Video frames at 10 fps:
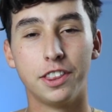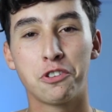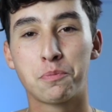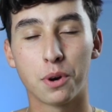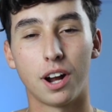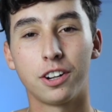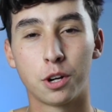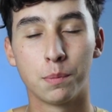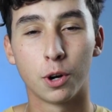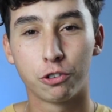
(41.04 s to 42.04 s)
this product
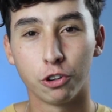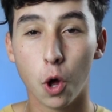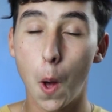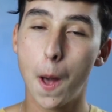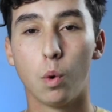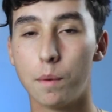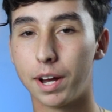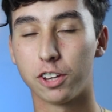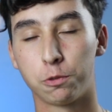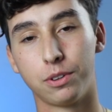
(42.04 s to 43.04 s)
commercial, what
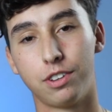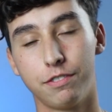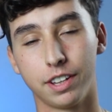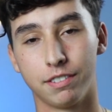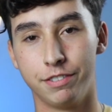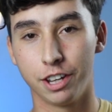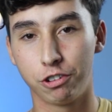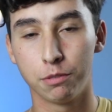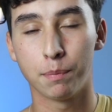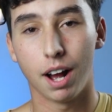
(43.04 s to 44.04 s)
my specific
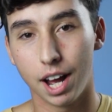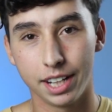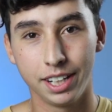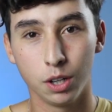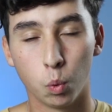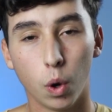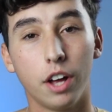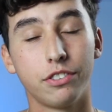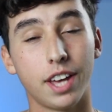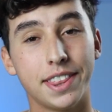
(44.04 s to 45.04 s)
vision behind it
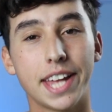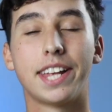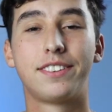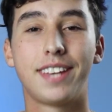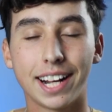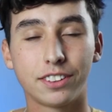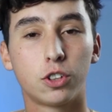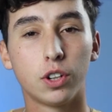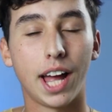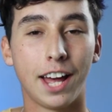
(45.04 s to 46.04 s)
was, and then the
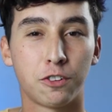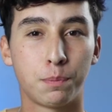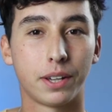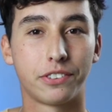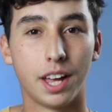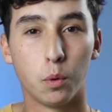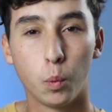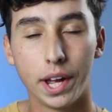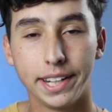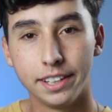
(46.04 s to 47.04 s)
technical aspects that
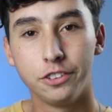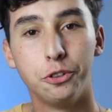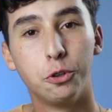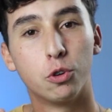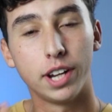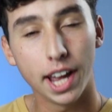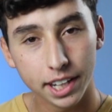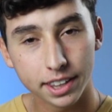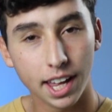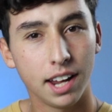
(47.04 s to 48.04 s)
went into
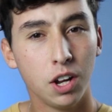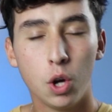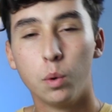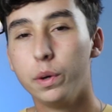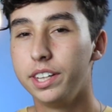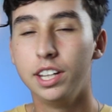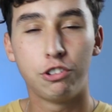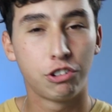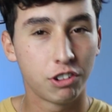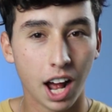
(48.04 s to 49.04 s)
creating that. With
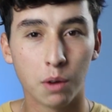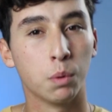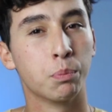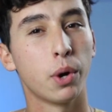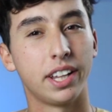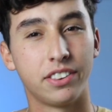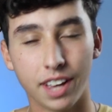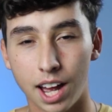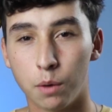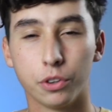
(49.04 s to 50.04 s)
each shot, we'll break it
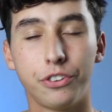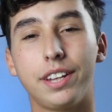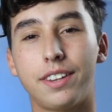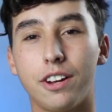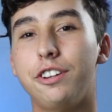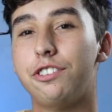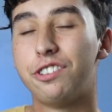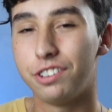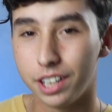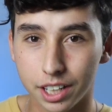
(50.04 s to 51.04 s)
down, we'll take down each
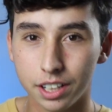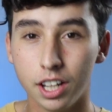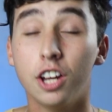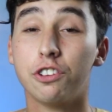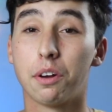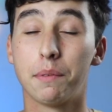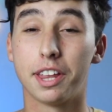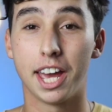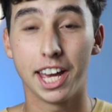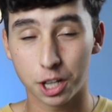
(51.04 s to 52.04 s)
scene, some of
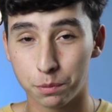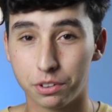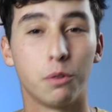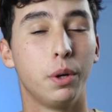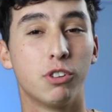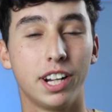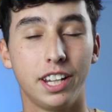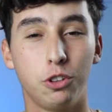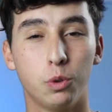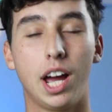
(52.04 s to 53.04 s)
the hiccups that we ran
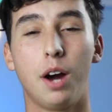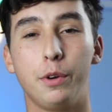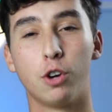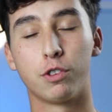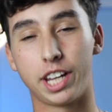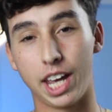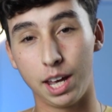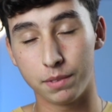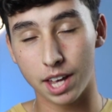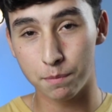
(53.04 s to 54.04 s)
into and how we
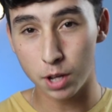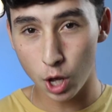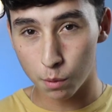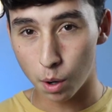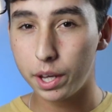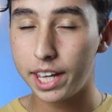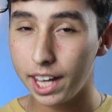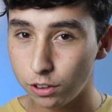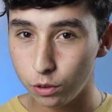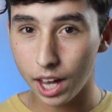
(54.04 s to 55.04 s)
overcame them. But we
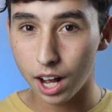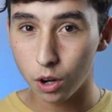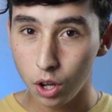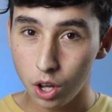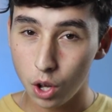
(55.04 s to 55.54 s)
can't do that